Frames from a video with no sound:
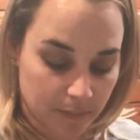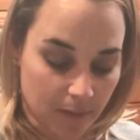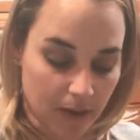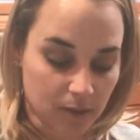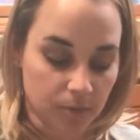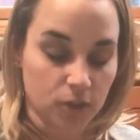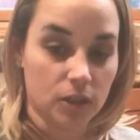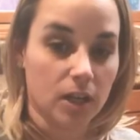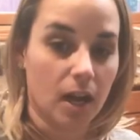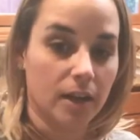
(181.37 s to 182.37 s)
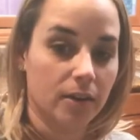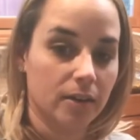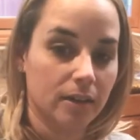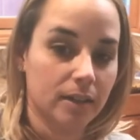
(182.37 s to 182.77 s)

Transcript: My husband just got here.